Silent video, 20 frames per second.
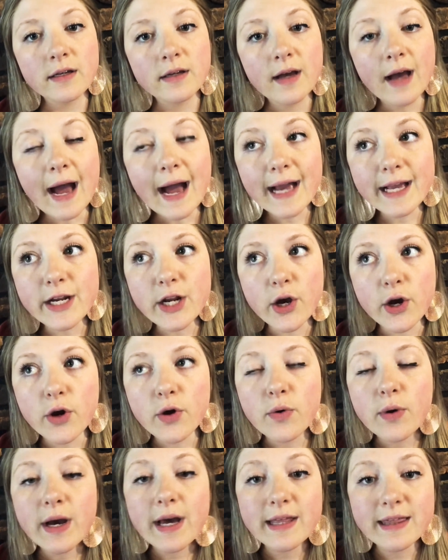I
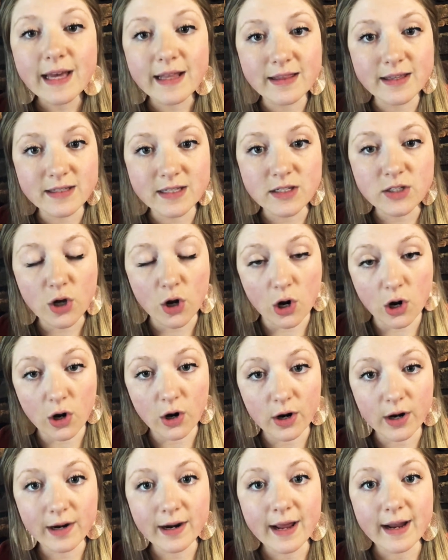know that this is
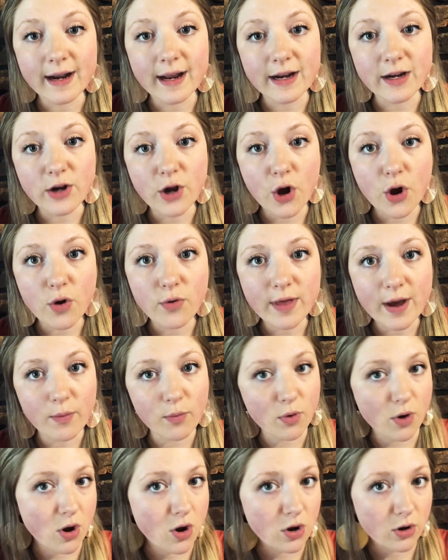hard, and I know that
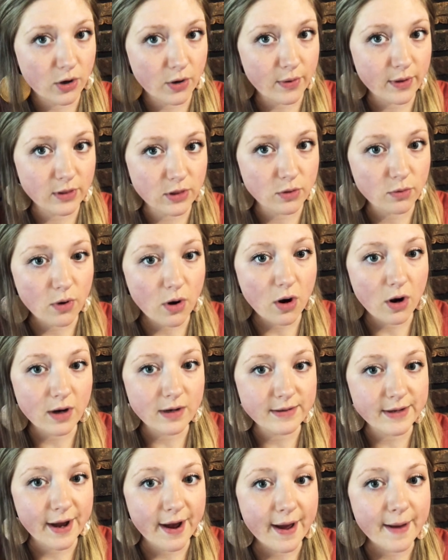we're all going through a
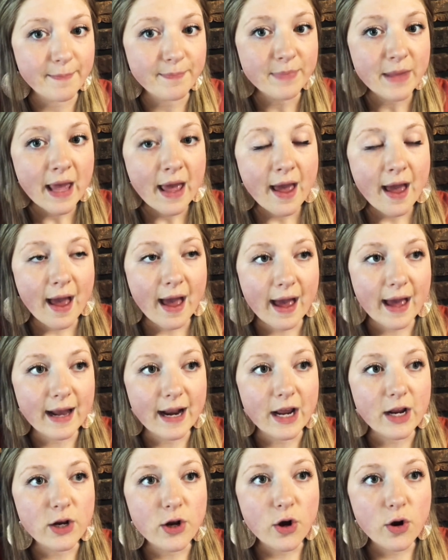hard time, and
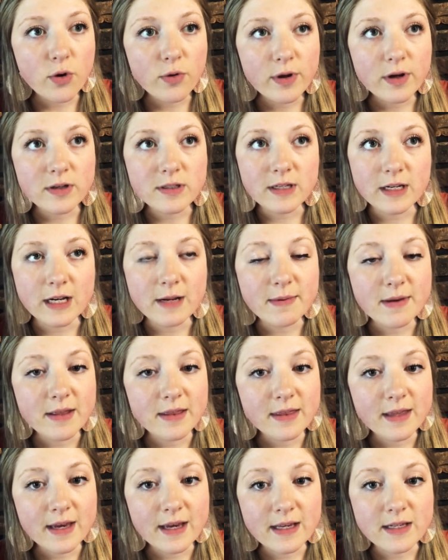I know there's going to be
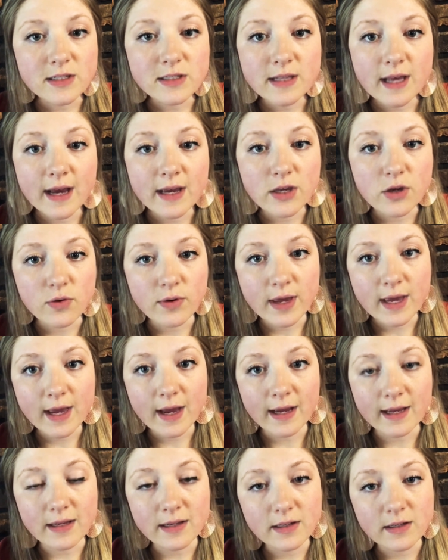things that you
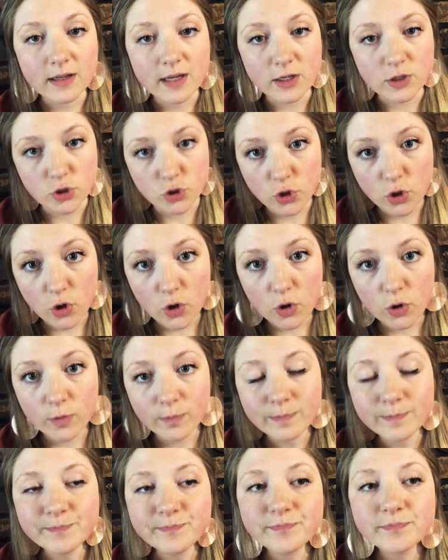can't control,
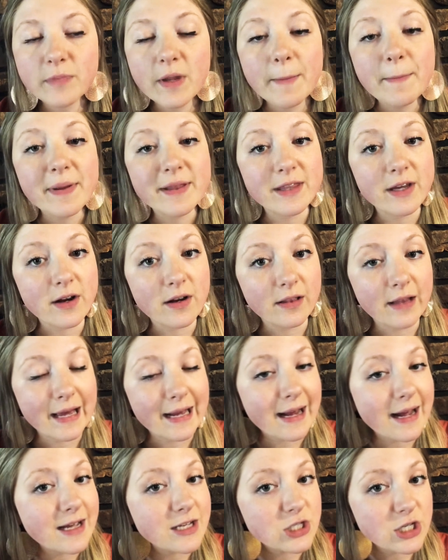but
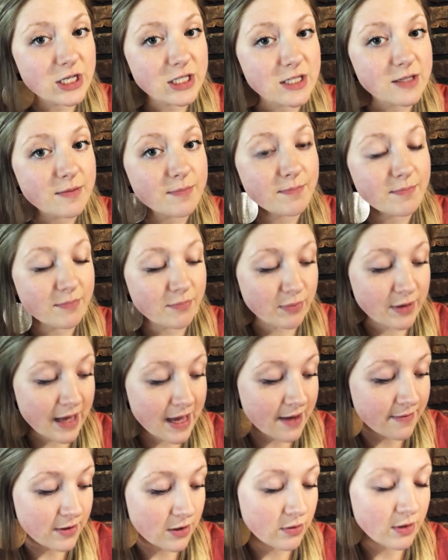like I just
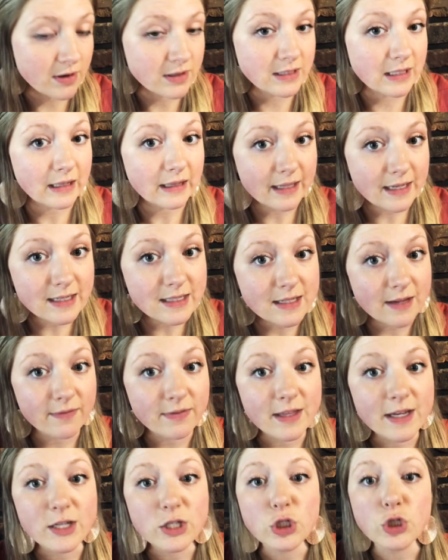gave you, there's a list of
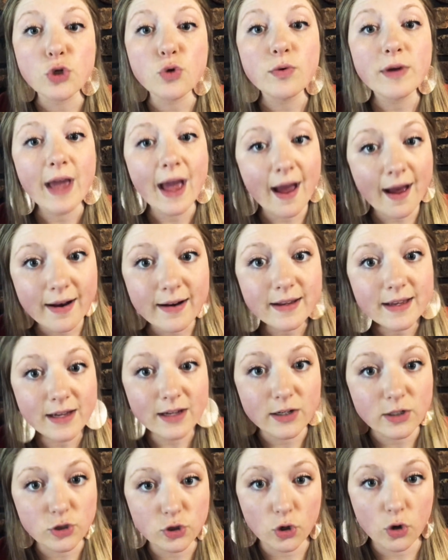things you can
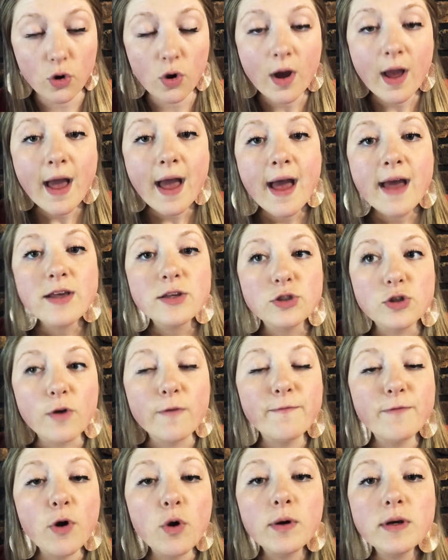control. So
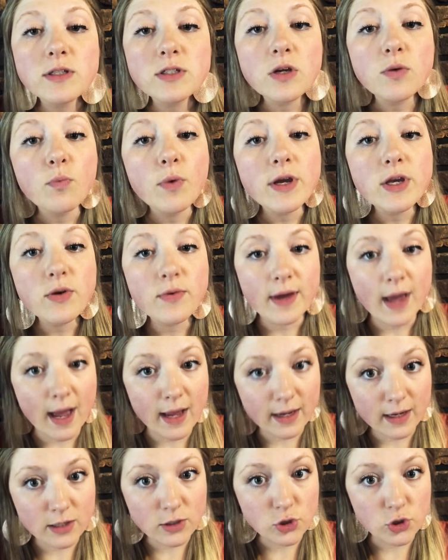focus on what you
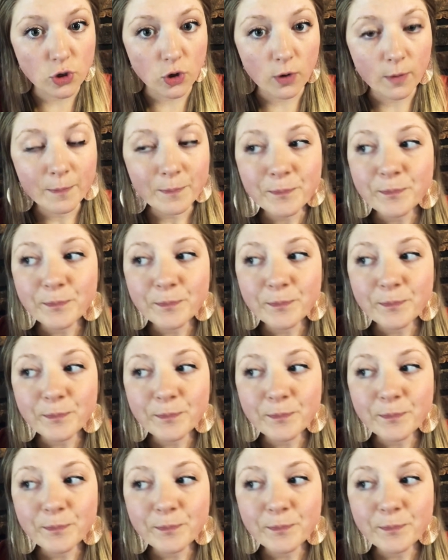can control.